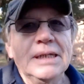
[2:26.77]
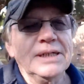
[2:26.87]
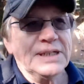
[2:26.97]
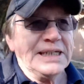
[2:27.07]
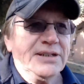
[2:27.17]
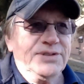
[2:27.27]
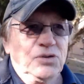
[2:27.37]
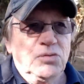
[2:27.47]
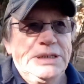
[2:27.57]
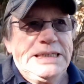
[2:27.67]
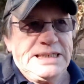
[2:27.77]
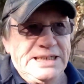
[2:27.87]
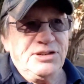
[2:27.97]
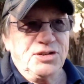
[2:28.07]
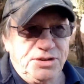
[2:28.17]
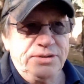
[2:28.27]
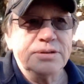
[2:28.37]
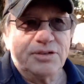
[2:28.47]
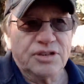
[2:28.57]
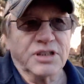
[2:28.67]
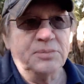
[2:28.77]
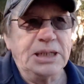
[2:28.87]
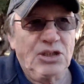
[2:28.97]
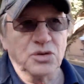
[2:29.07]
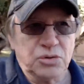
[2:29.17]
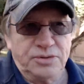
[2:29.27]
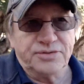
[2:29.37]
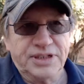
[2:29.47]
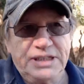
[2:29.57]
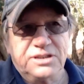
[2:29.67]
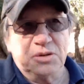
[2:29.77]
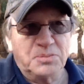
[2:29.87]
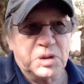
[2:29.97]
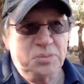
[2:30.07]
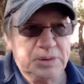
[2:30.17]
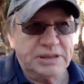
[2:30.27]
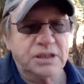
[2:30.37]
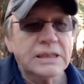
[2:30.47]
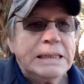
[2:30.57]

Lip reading: and then give it a retension just to make sure the thing's on properly. So